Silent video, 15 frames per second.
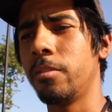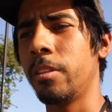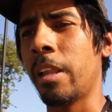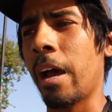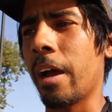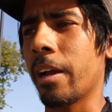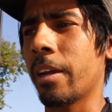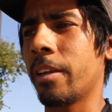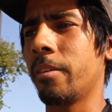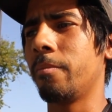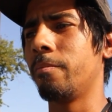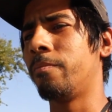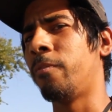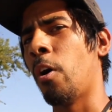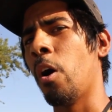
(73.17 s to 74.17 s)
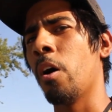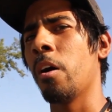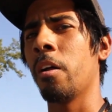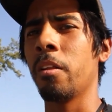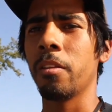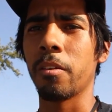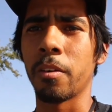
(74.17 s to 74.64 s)
not
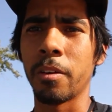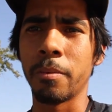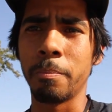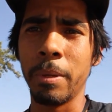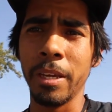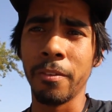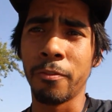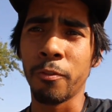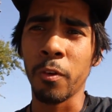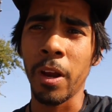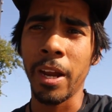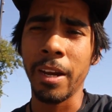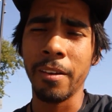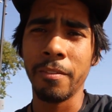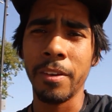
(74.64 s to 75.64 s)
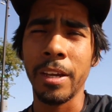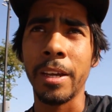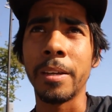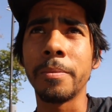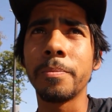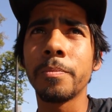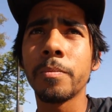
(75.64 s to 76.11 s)
fall or be afraid of
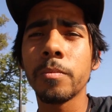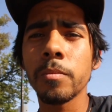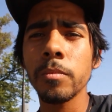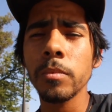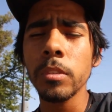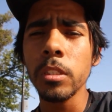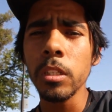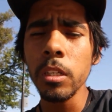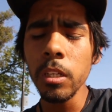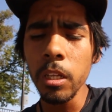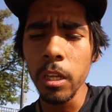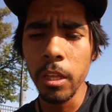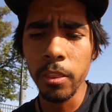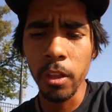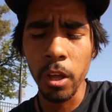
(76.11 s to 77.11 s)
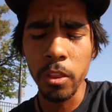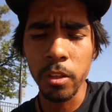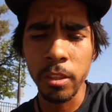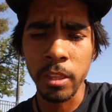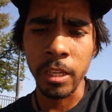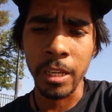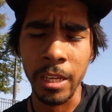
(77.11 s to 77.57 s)
it. The other
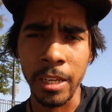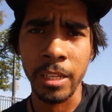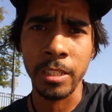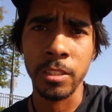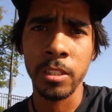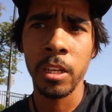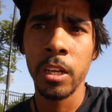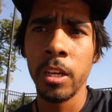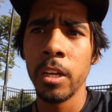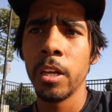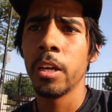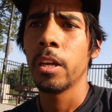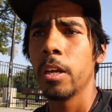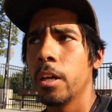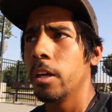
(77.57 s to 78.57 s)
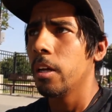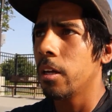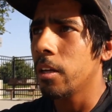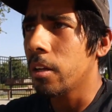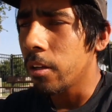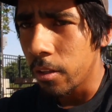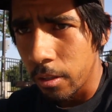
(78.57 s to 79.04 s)
thing is
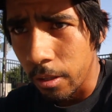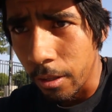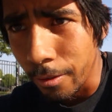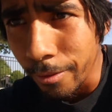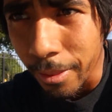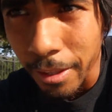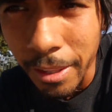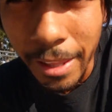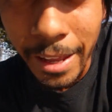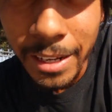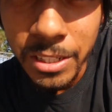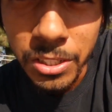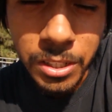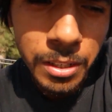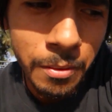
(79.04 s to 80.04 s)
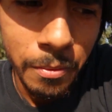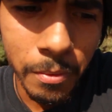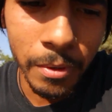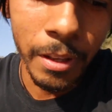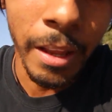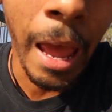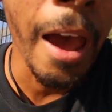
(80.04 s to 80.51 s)
the ledge,
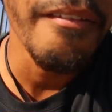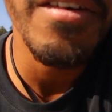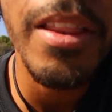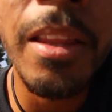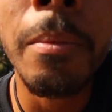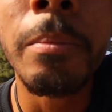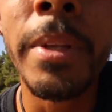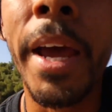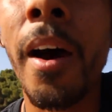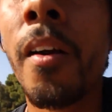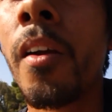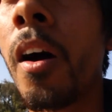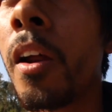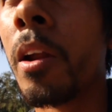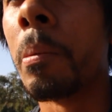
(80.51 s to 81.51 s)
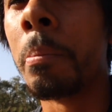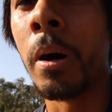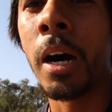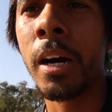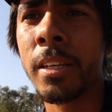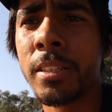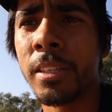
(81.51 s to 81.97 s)
having them down on a
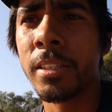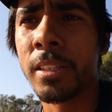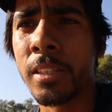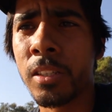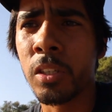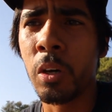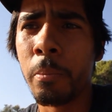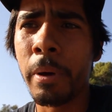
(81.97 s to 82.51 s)
box isn't so